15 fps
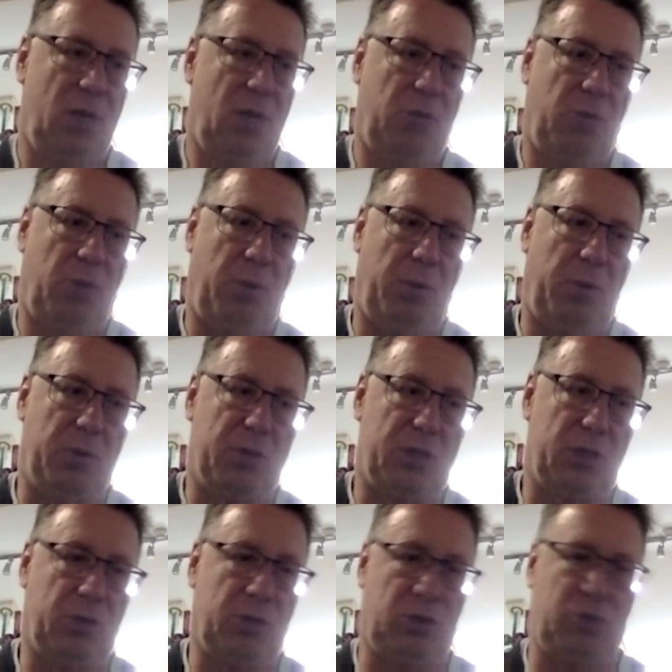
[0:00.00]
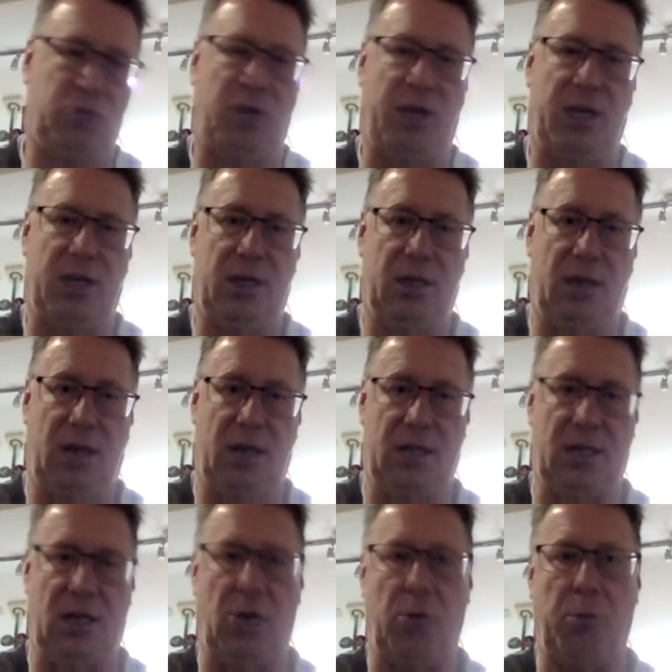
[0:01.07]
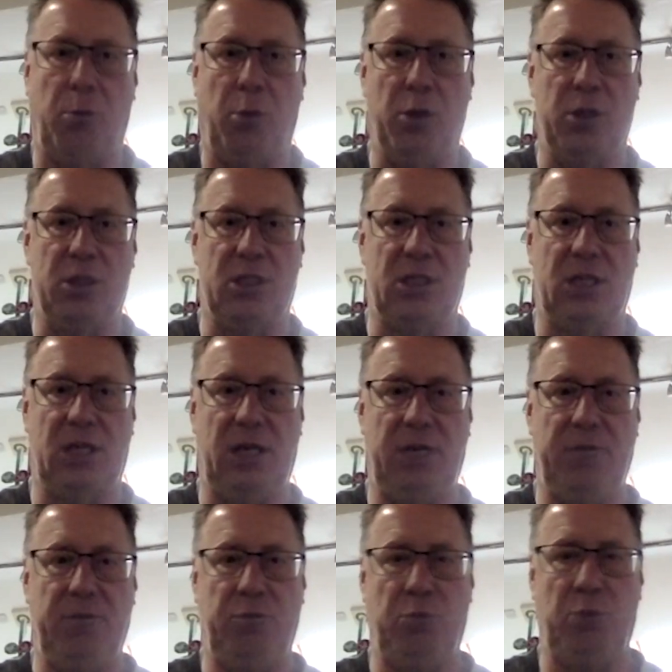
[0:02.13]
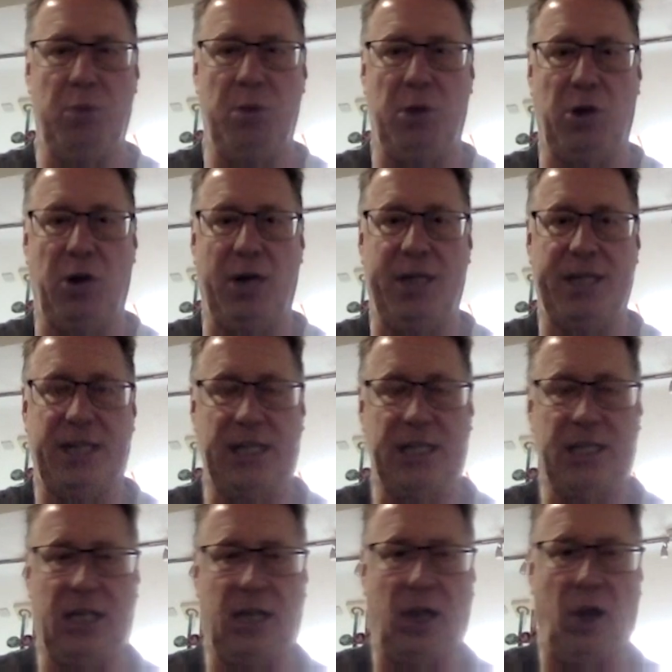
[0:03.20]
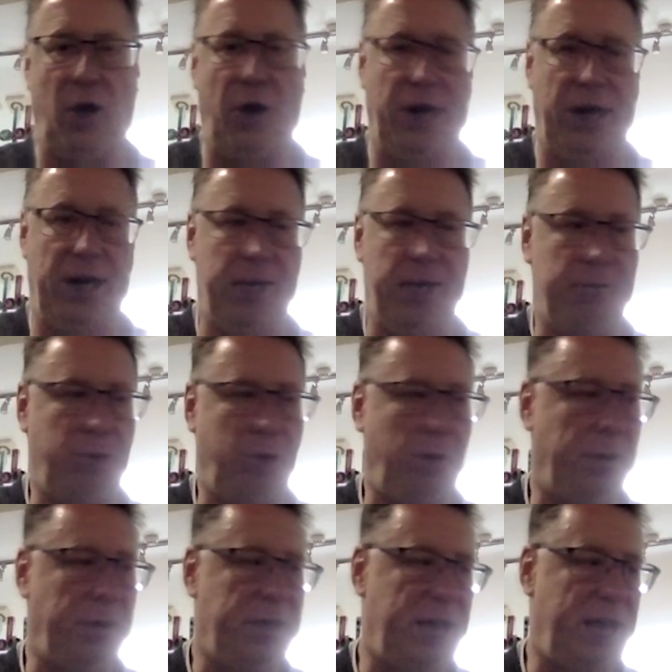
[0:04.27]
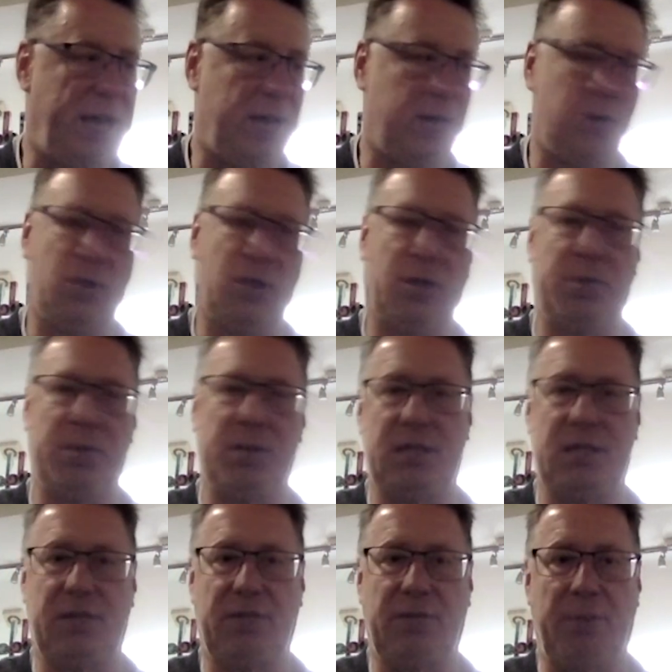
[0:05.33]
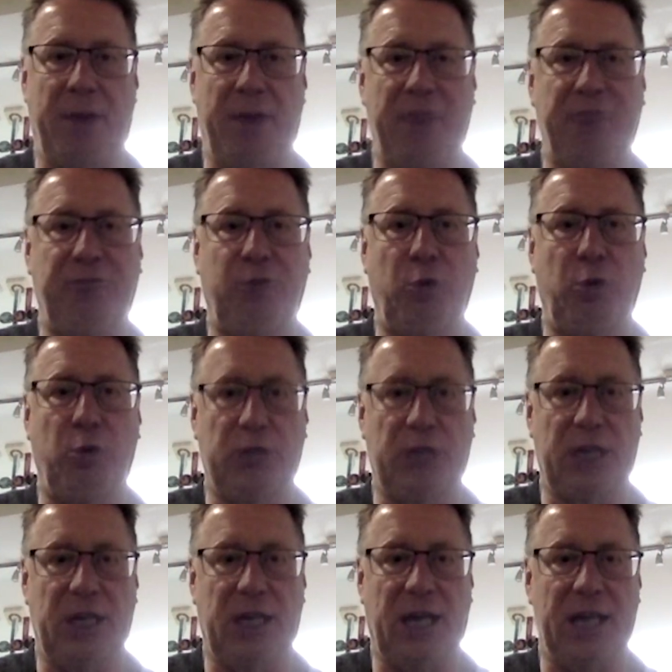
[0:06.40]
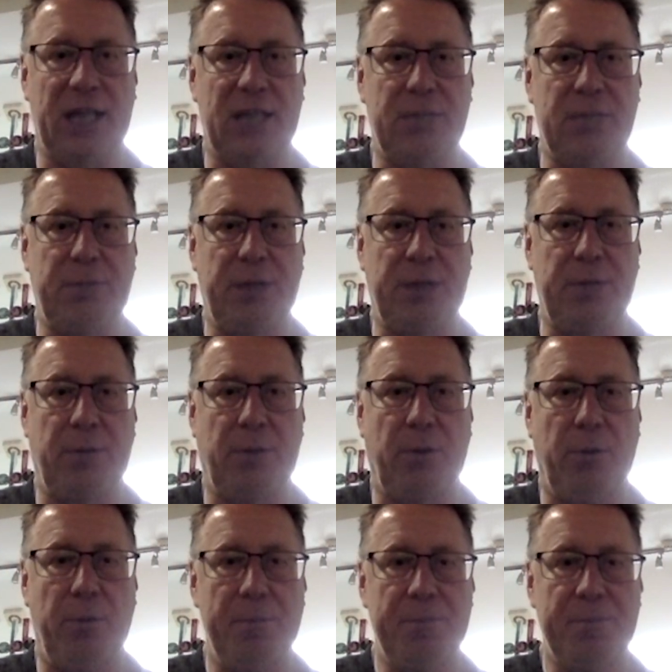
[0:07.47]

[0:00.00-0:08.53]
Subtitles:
when we were still just running as an old boys team. We were gradually declining, probably down to a committee of about 4 dedicated people.